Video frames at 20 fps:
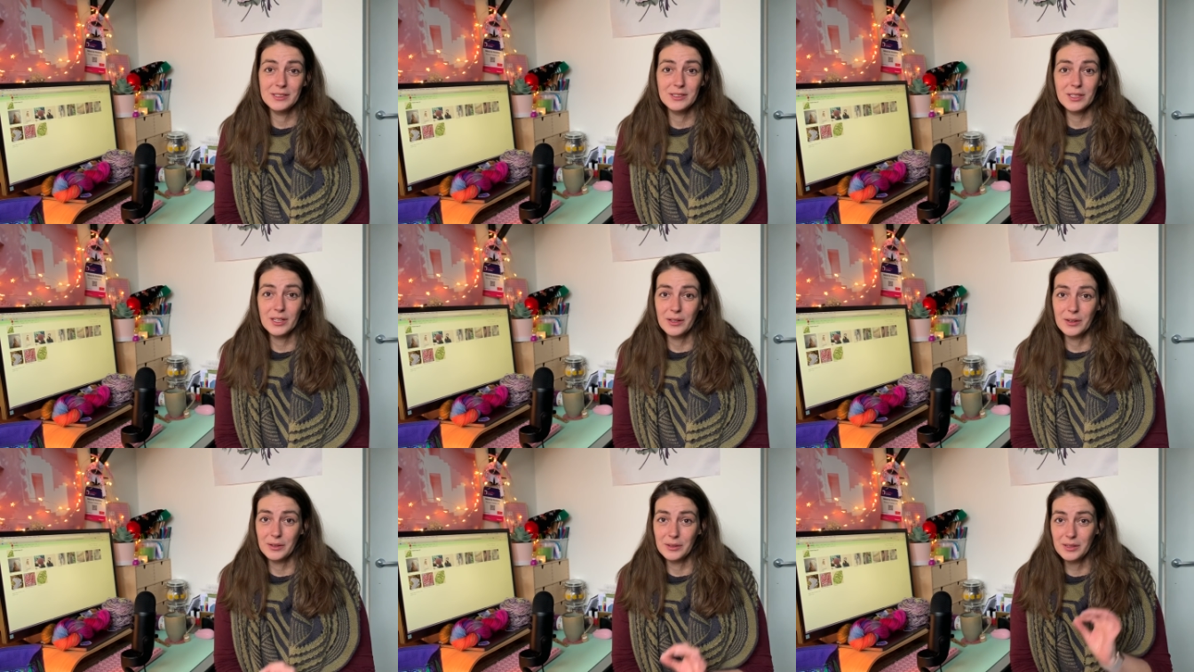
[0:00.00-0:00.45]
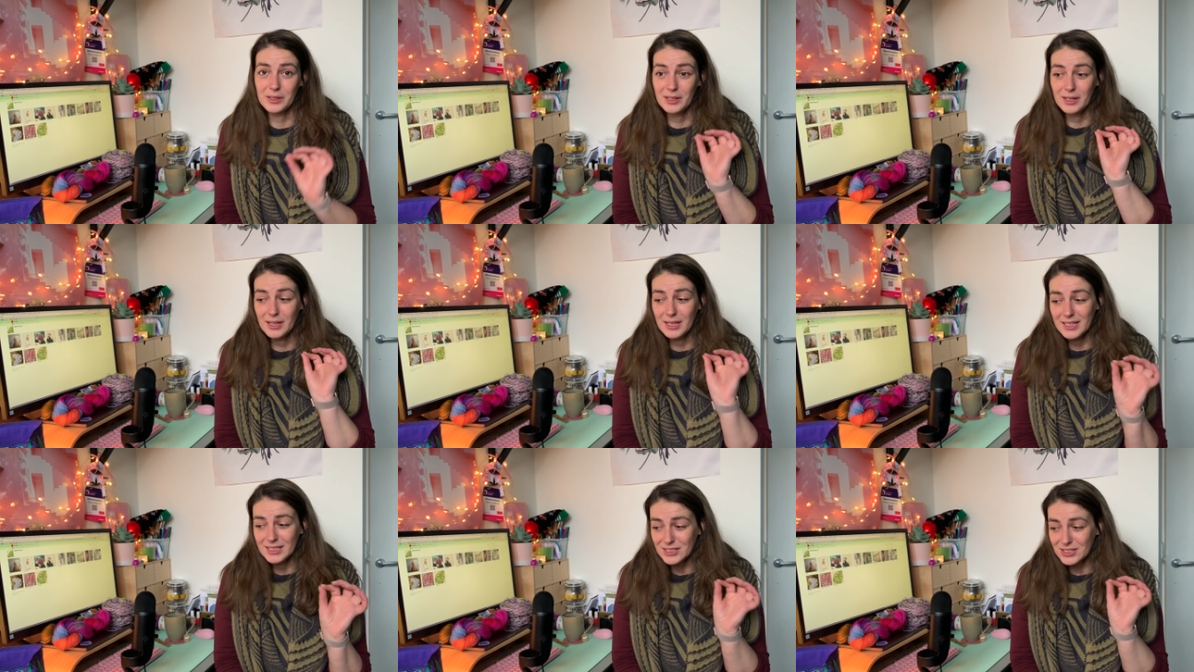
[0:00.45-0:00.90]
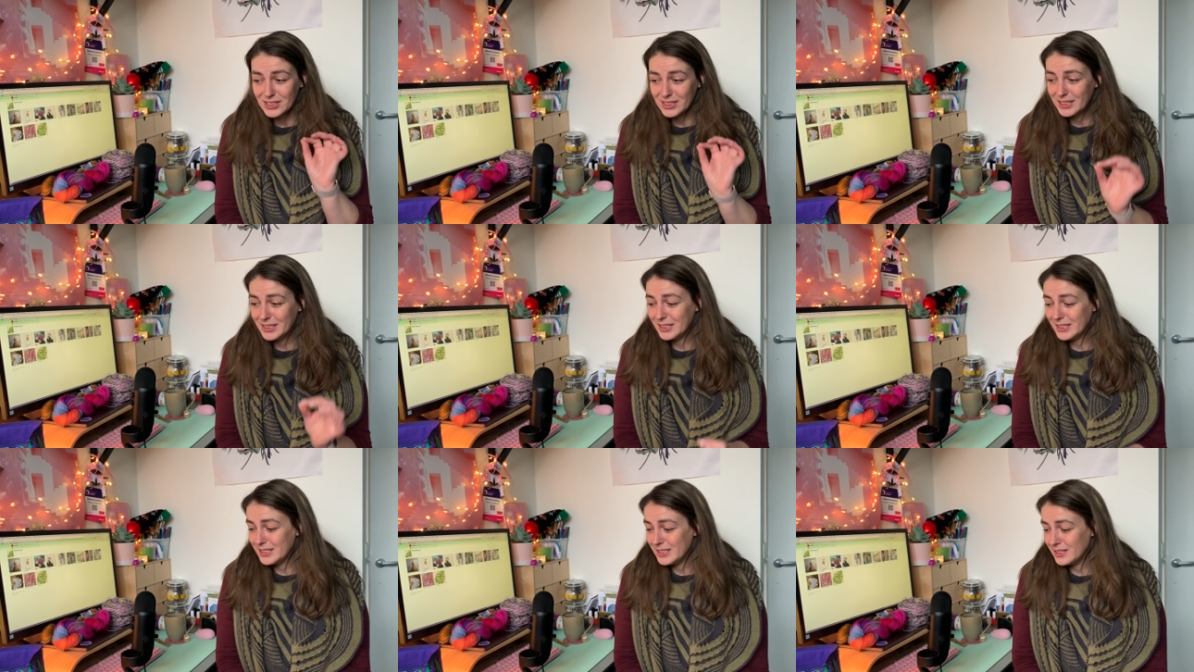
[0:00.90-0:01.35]
So
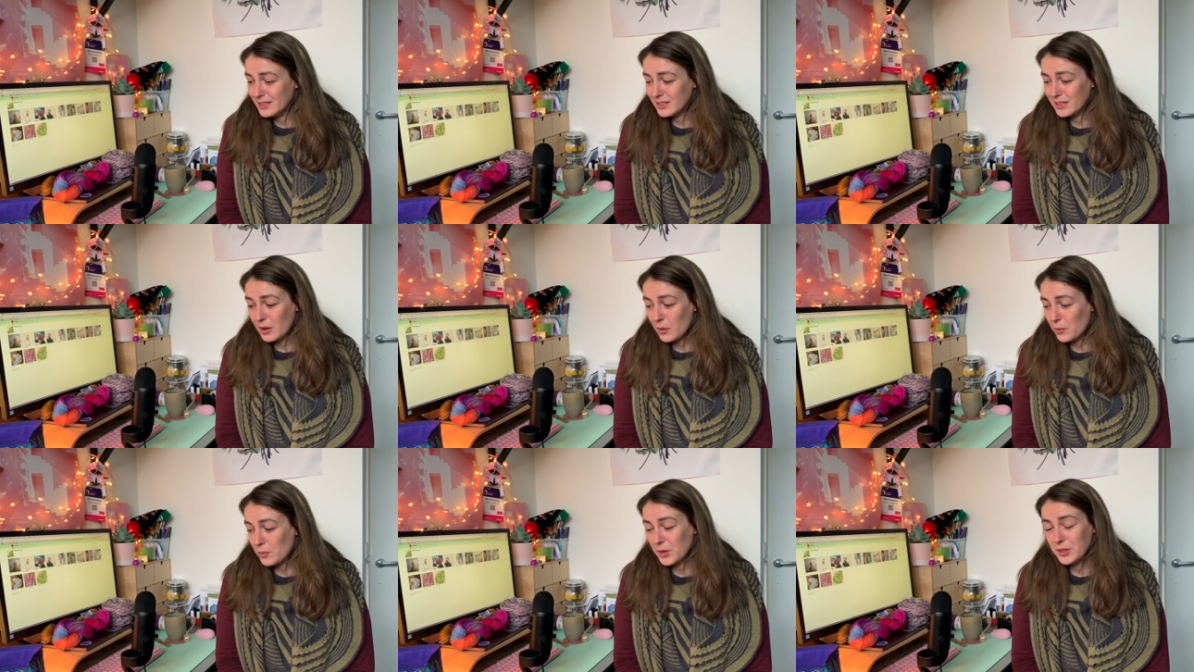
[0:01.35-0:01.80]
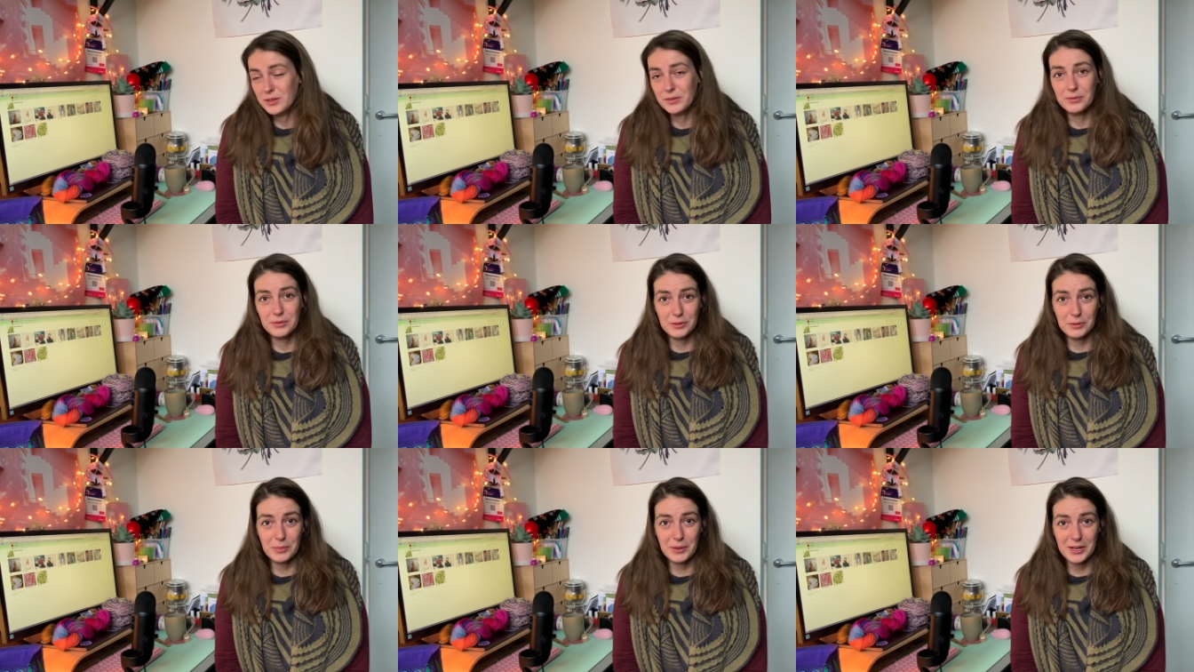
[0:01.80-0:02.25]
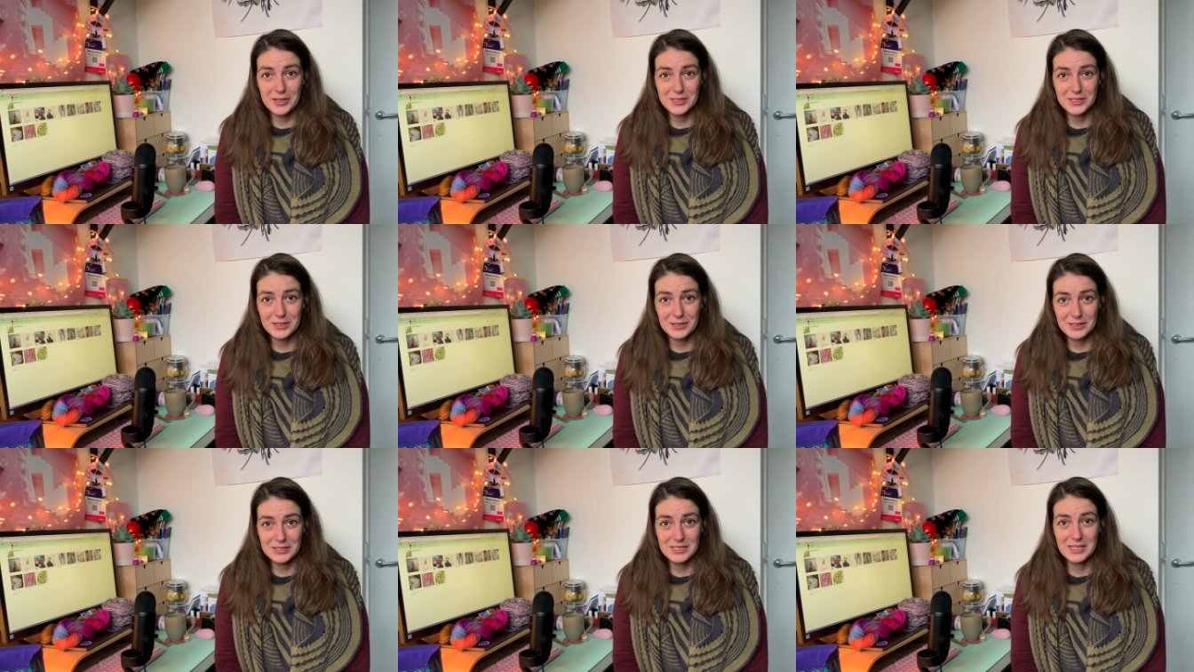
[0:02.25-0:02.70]
she is a wonderful
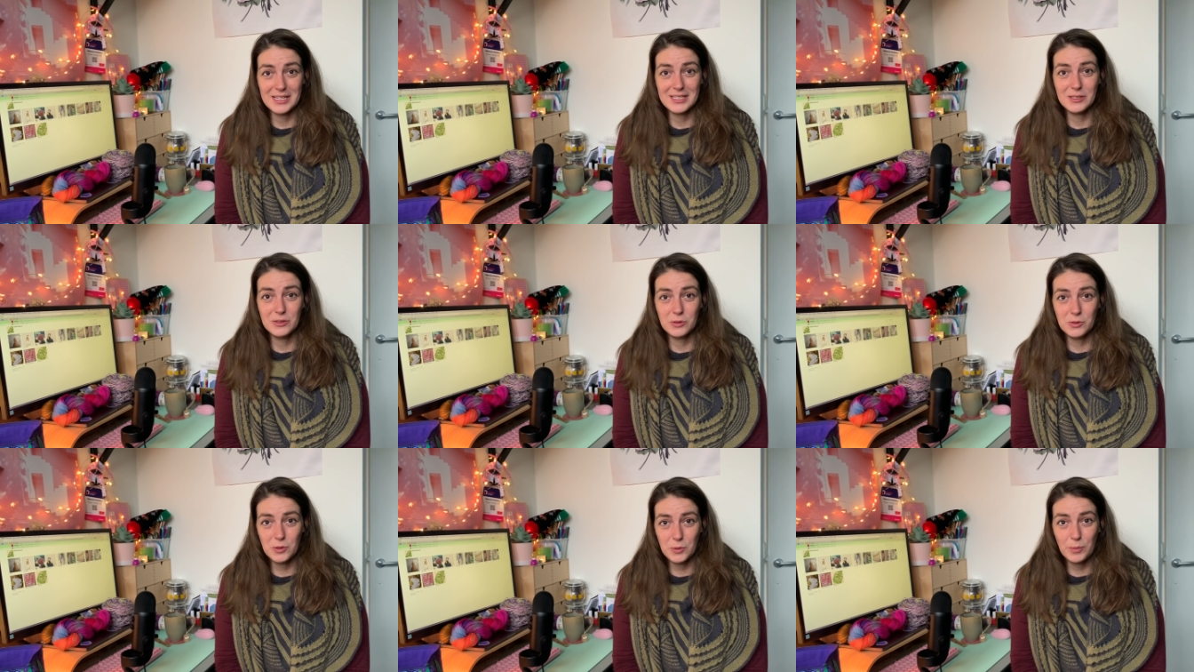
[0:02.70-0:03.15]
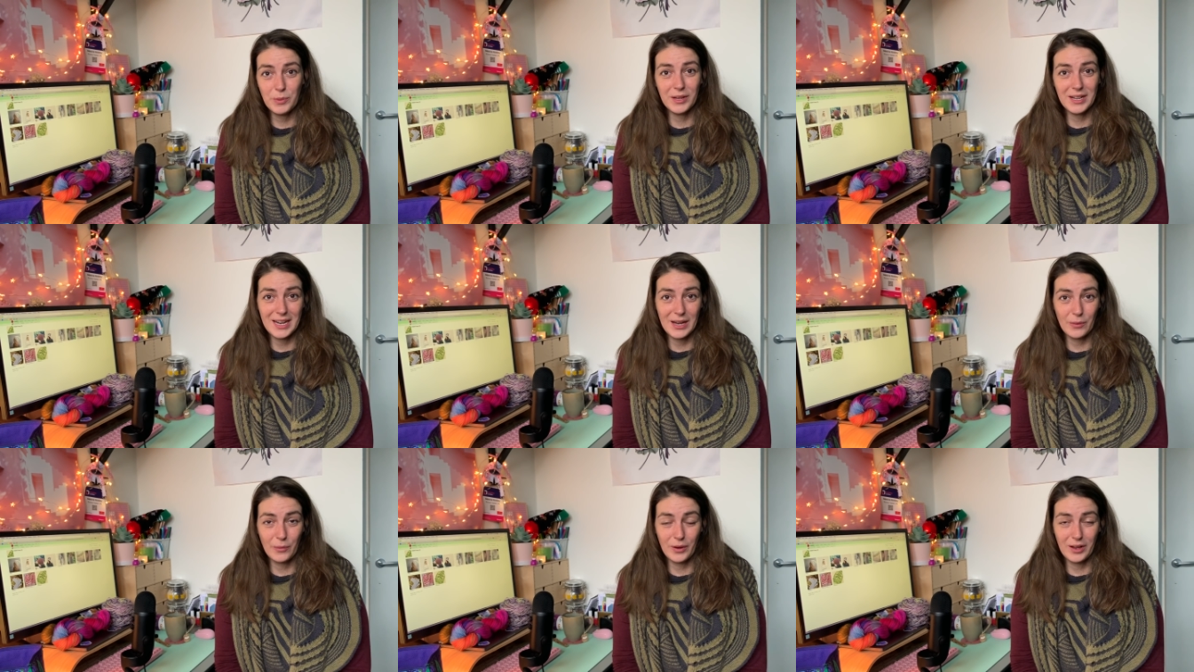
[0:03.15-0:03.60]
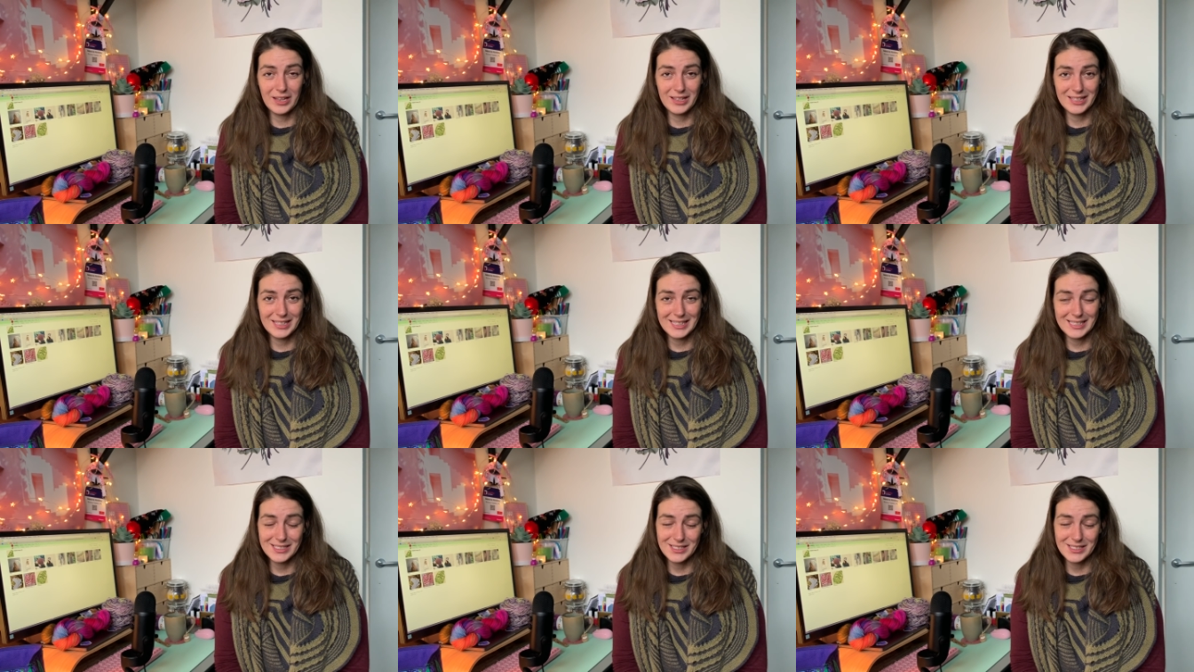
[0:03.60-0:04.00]
person, super knit-worthy.